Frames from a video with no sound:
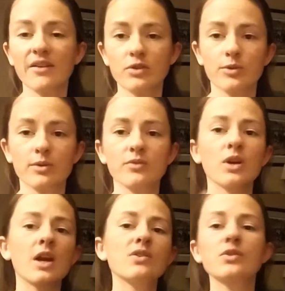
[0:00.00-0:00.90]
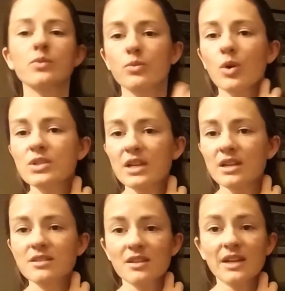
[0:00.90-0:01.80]
after 3 or 4 hours, rotate
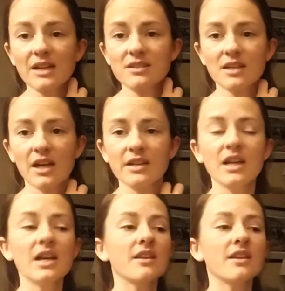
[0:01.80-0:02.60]
it to the next side.